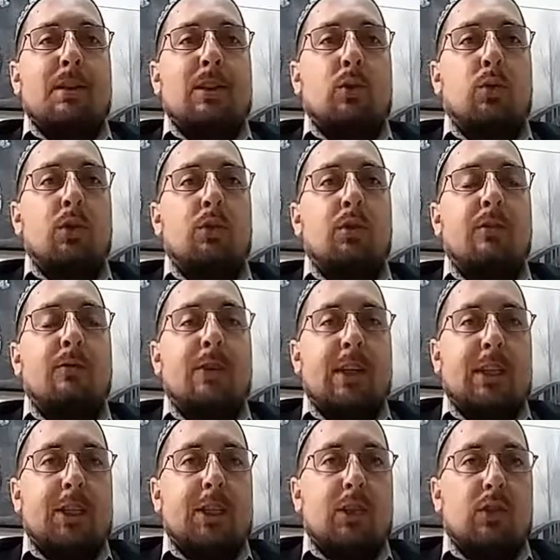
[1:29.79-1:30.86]
But
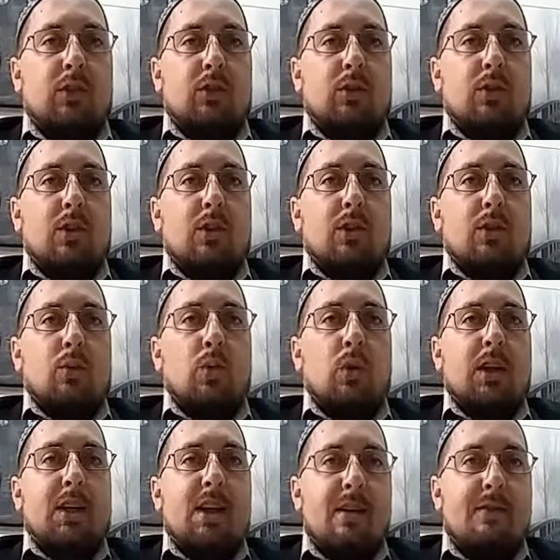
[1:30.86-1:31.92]
crucifixions
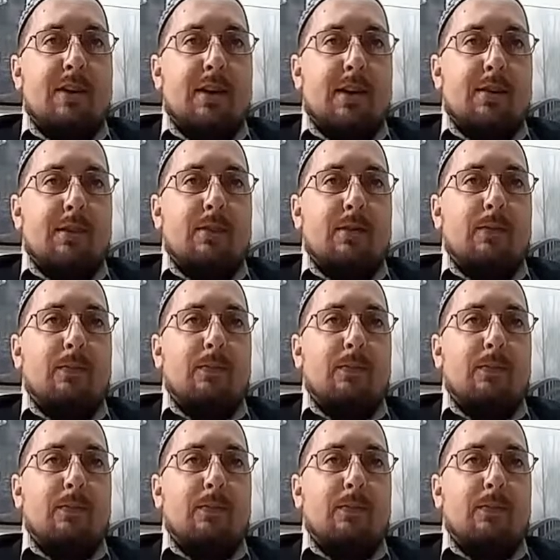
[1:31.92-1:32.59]
were given